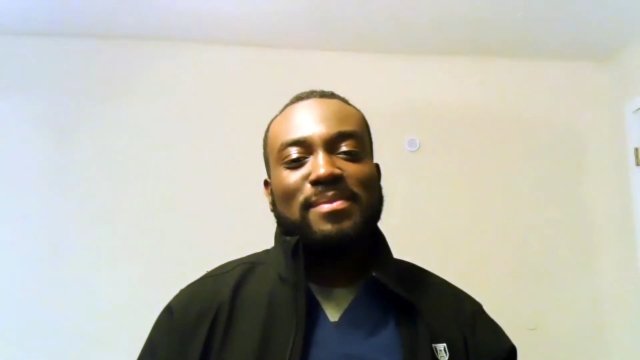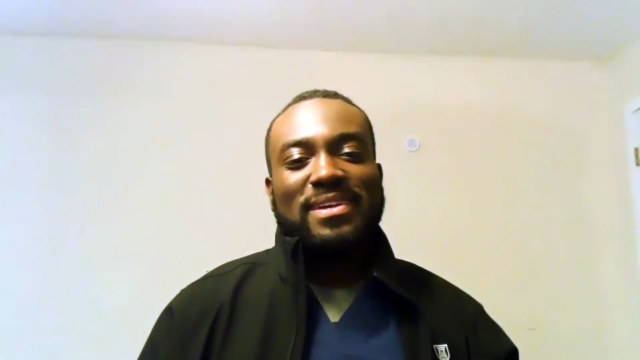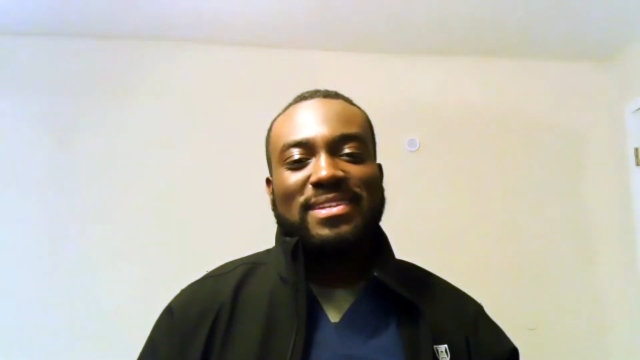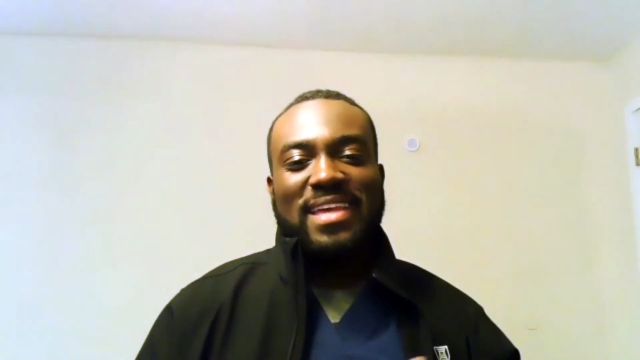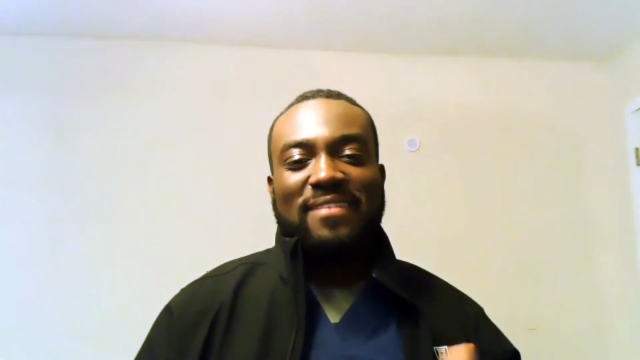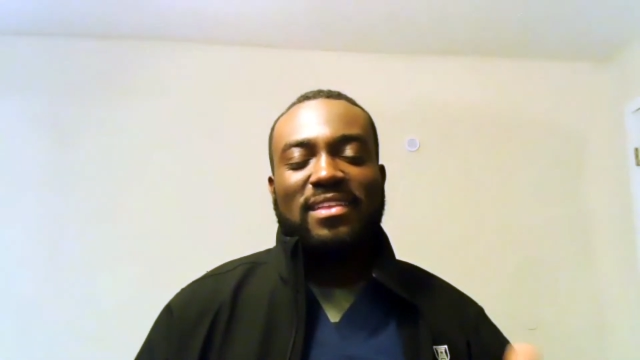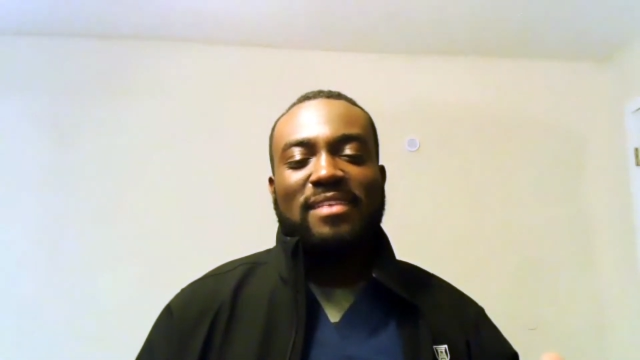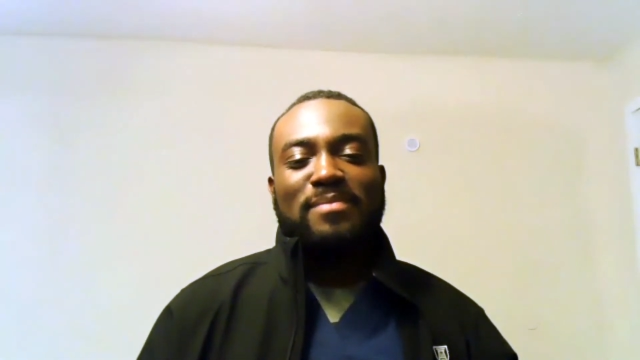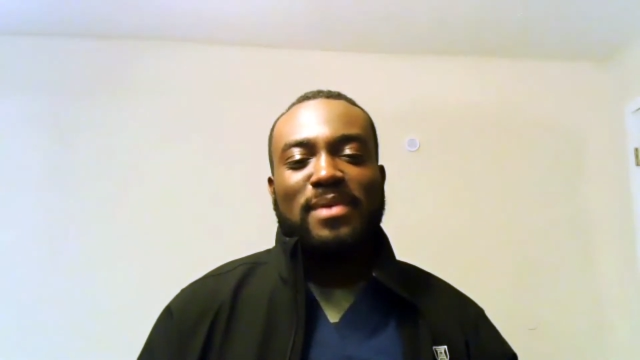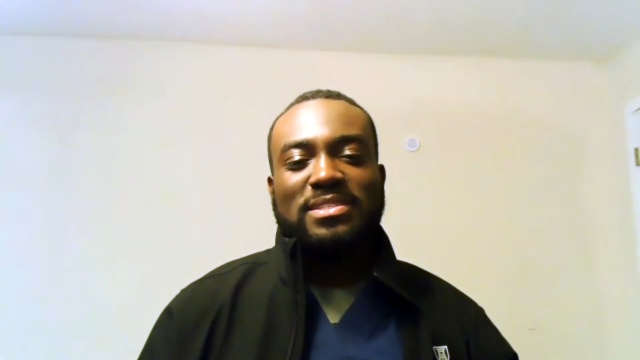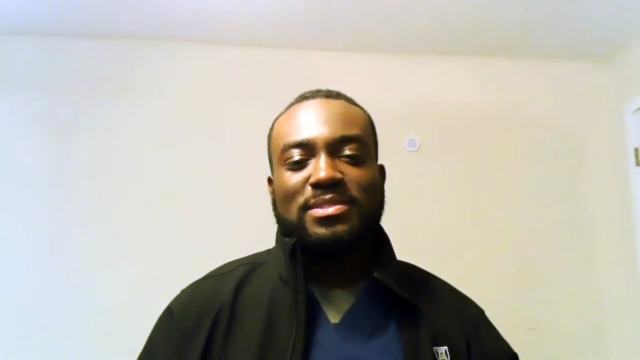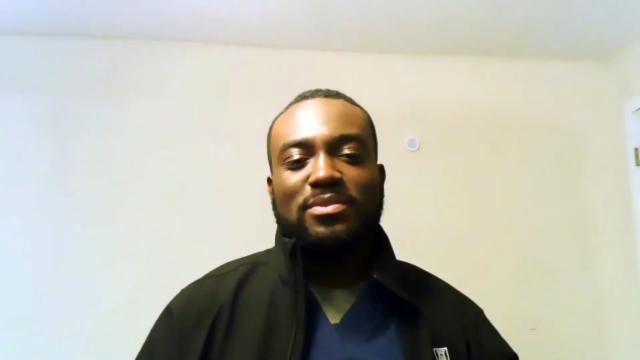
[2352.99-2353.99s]
because I have a lot of
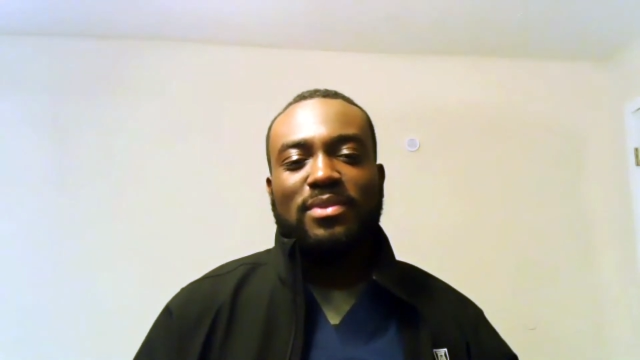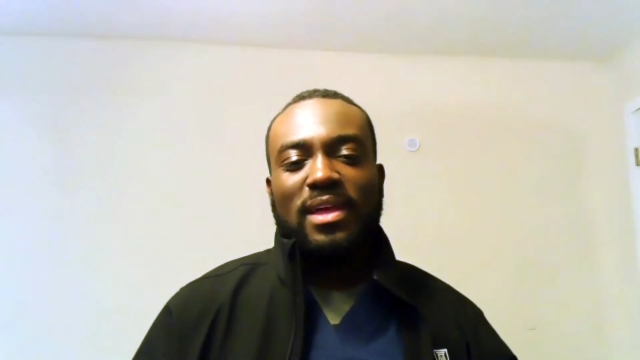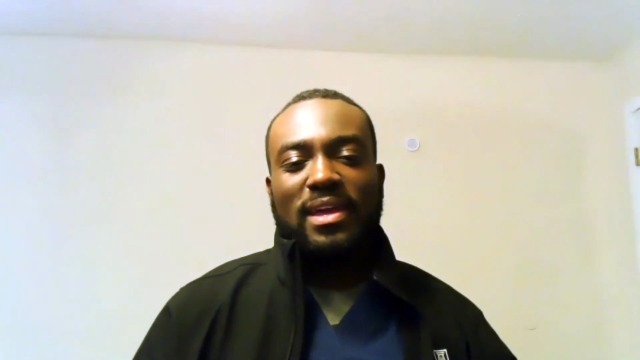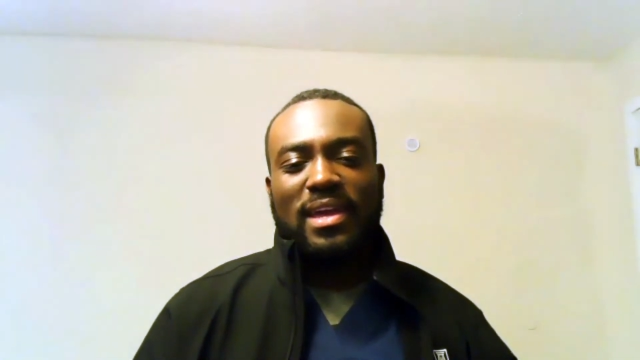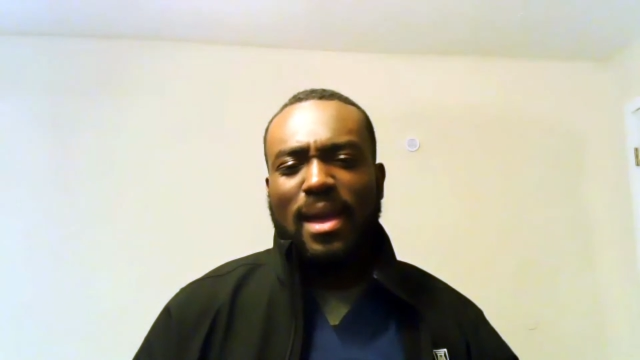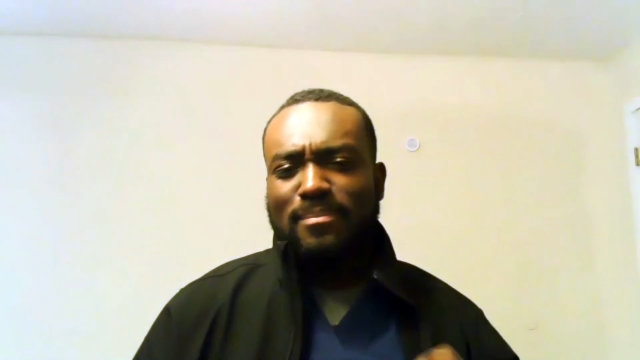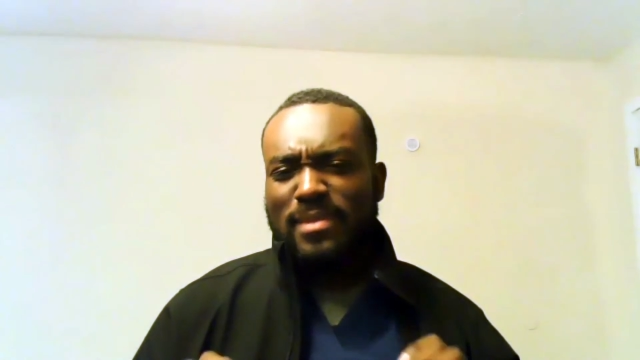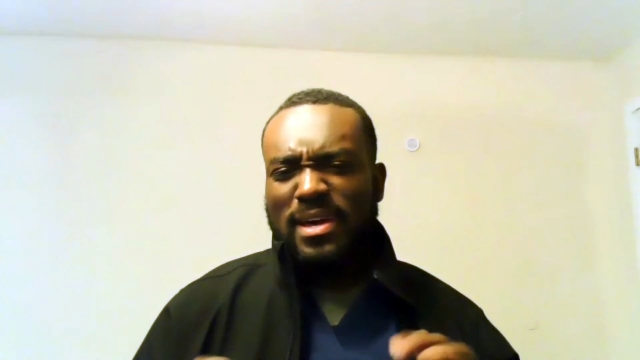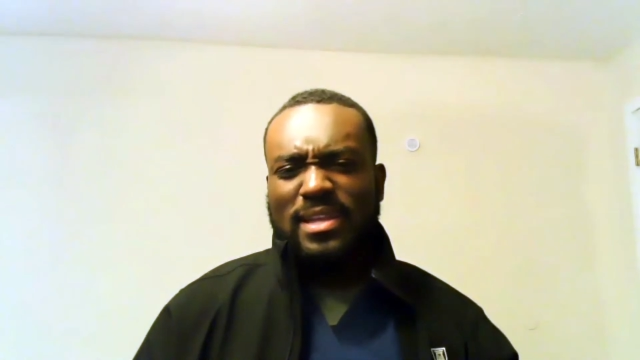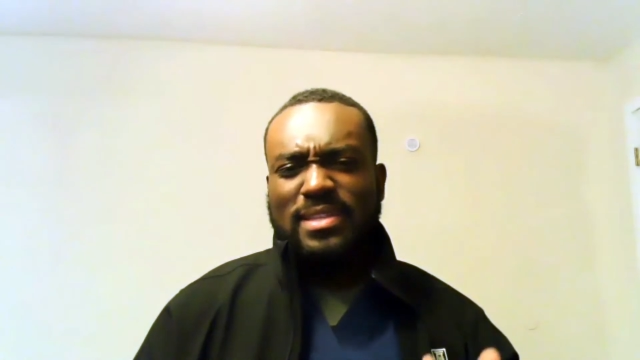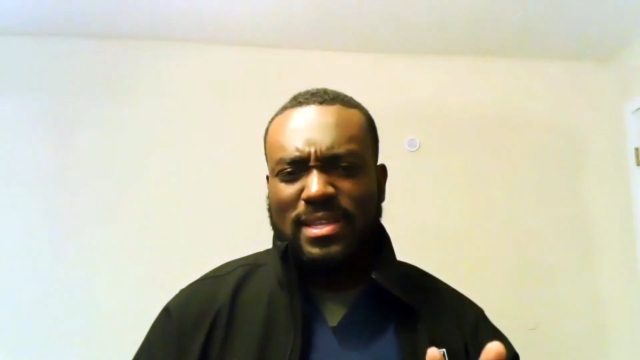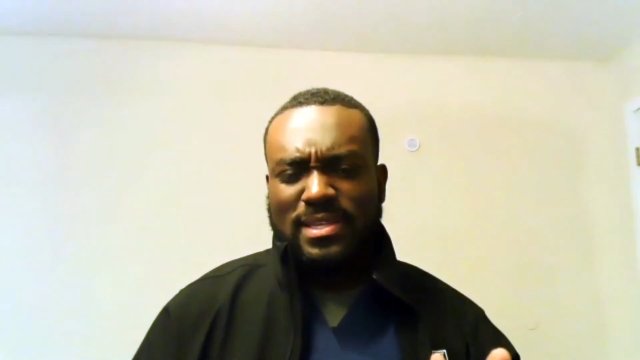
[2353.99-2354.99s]
patients who are like, I'm not
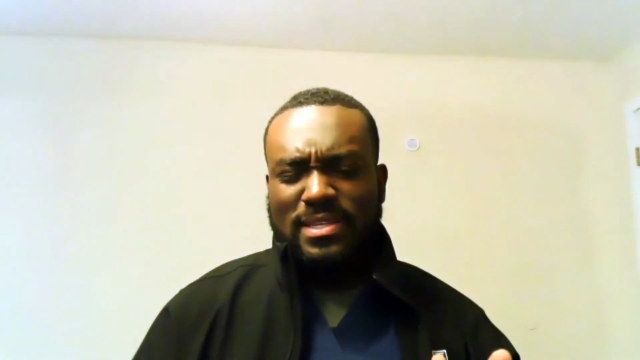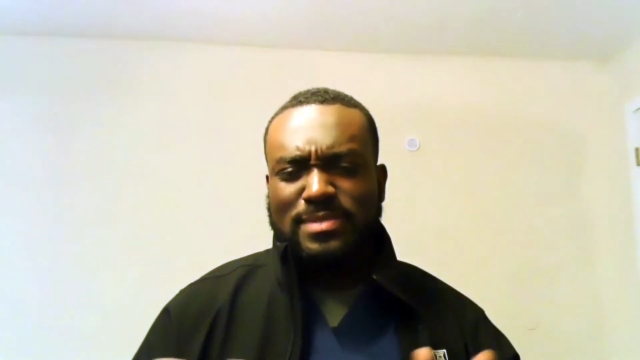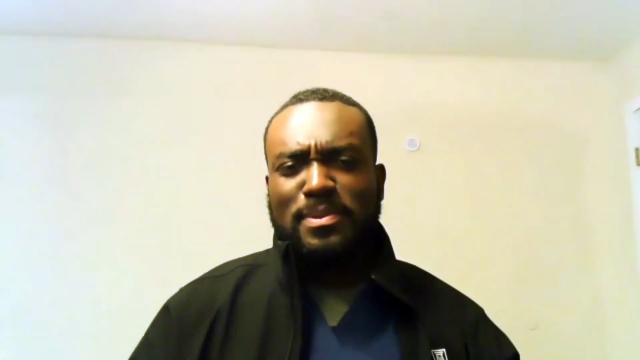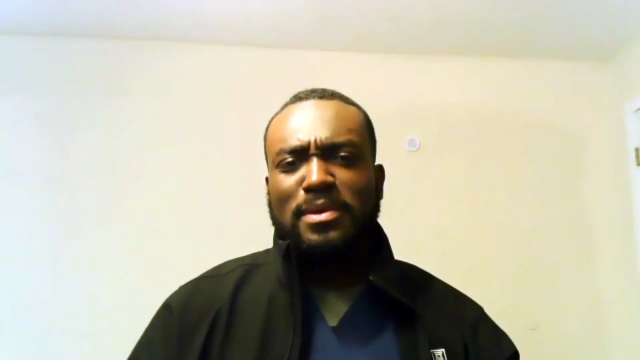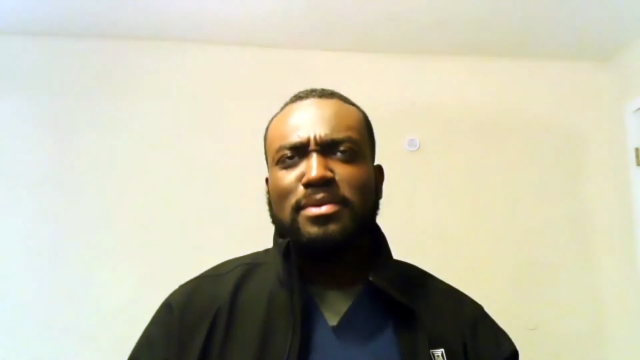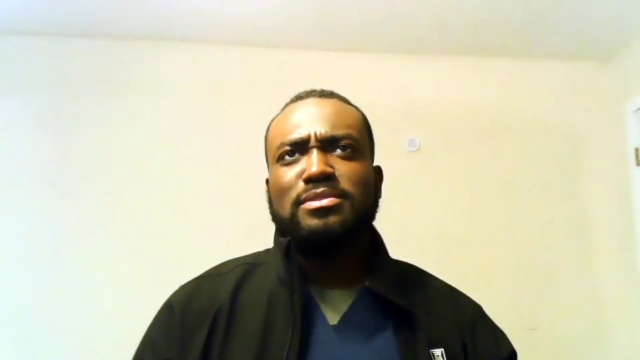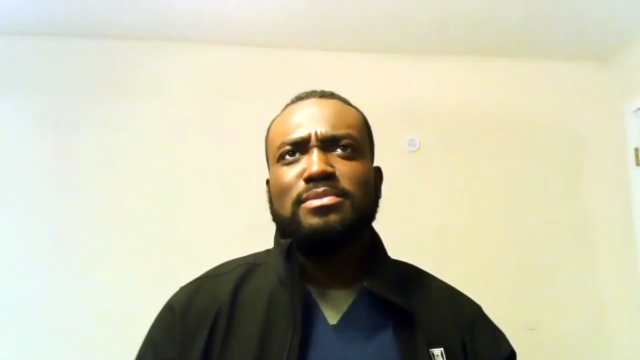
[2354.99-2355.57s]
going to take these pills.